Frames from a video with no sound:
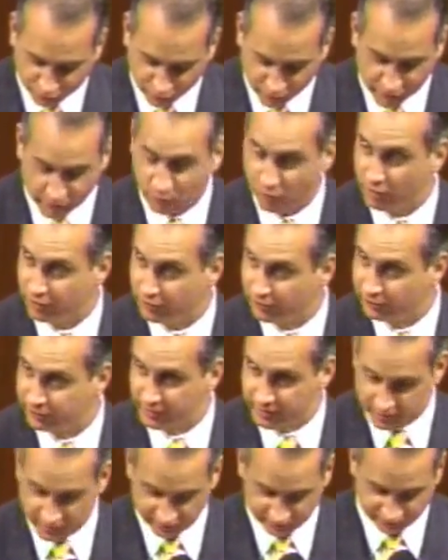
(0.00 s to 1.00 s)
during
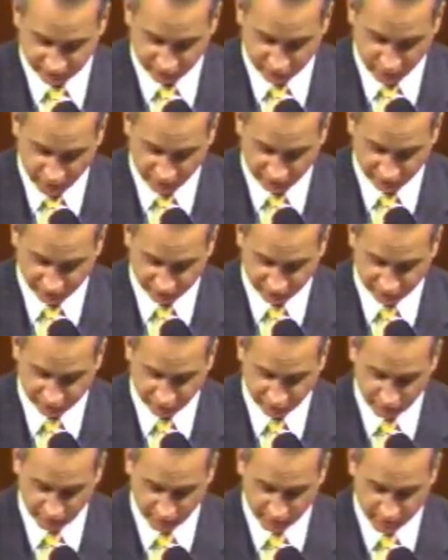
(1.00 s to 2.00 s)
emergency situations,
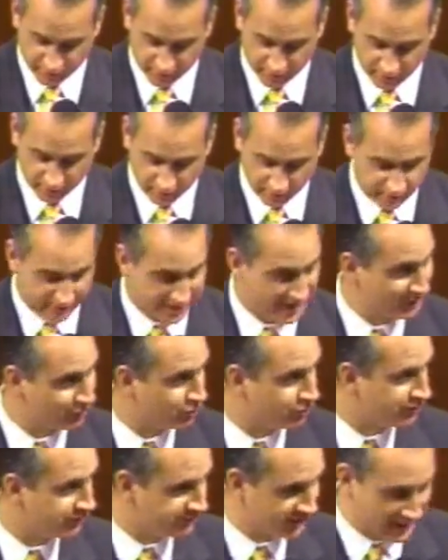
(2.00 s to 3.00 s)
during
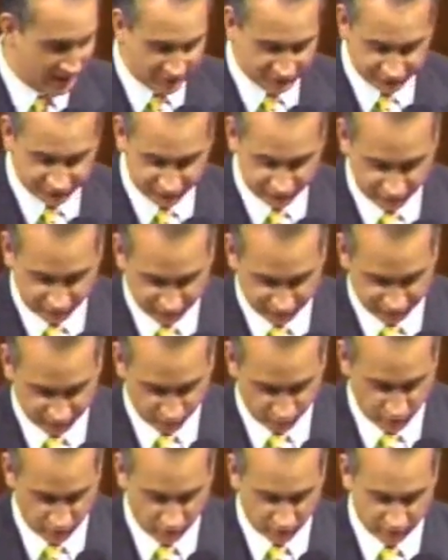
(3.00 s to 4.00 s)
natural disasters.
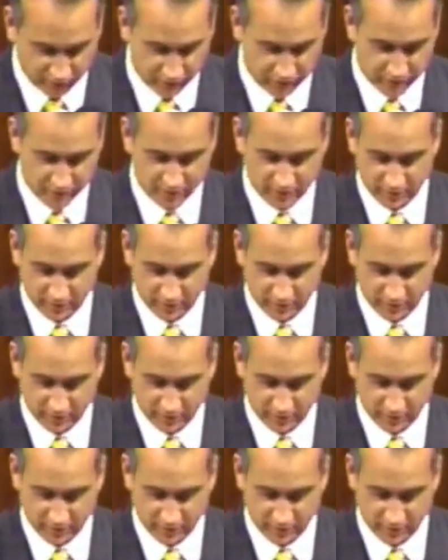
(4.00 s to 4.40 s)
We've all